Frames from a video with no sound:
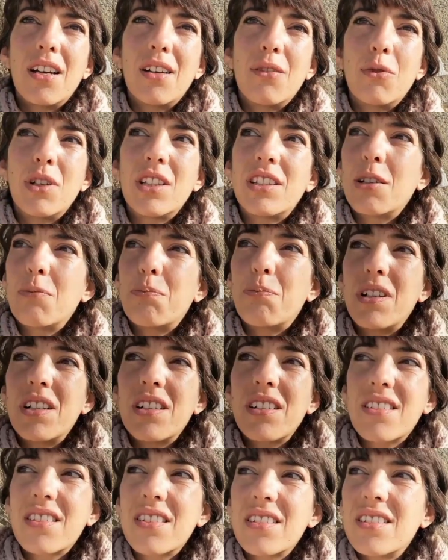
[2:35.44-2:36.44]
what the
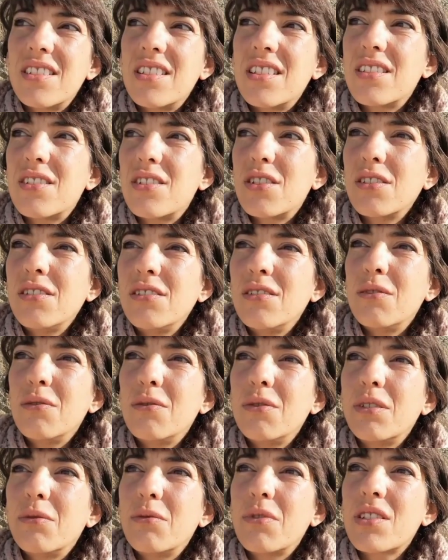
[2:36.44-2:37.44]
person did to
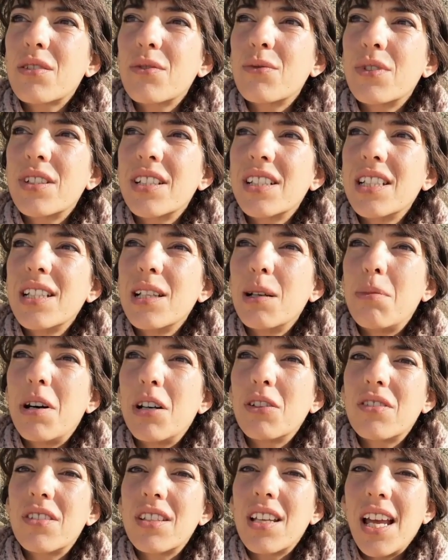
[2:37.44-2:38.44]
you, it wasn't really
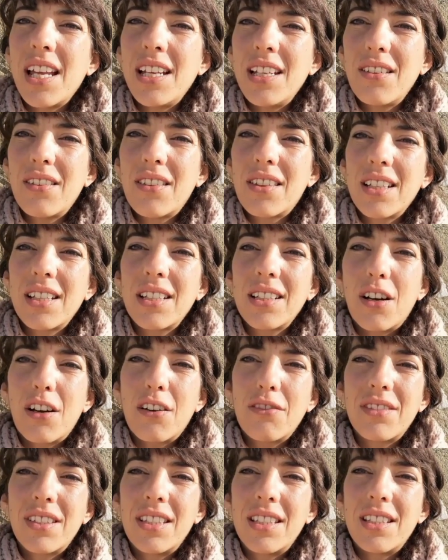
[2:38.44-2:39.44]
about anything
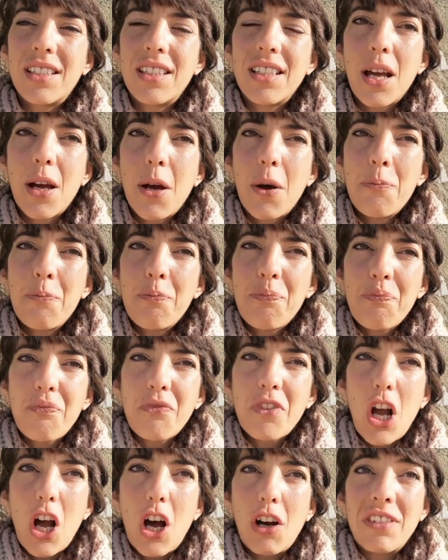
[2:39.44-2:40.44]

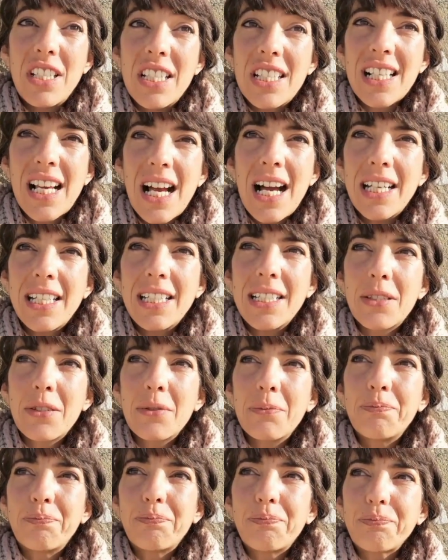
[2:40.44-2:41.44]
of this kind.
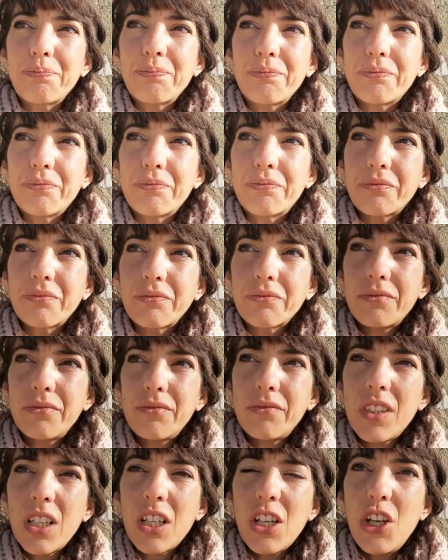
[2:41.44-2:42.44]

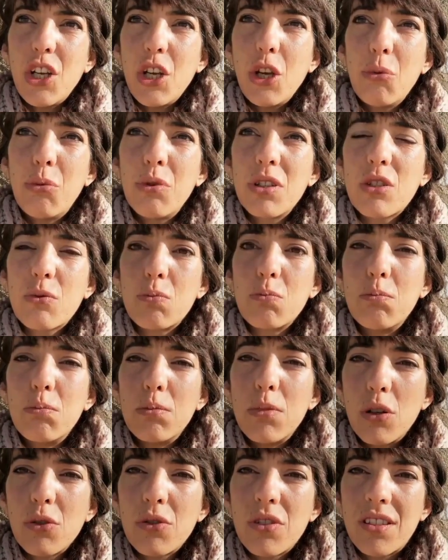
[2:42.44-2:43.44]
It was
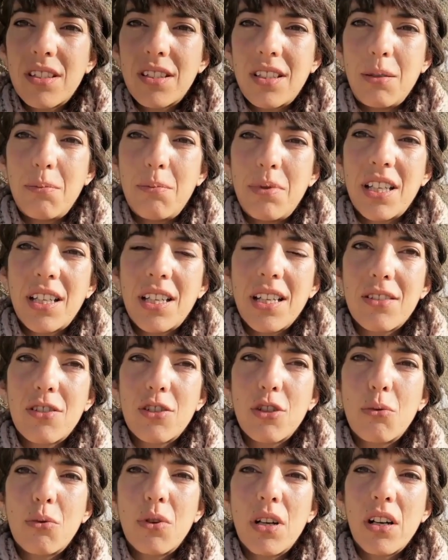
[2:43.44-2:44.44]
mostly because
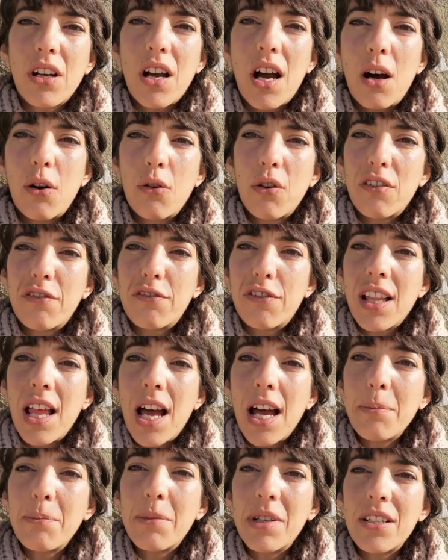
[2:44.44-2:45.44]
you were out of
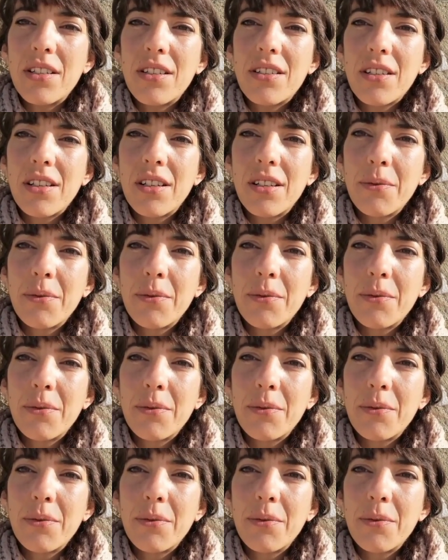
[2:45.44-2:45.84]
alignment,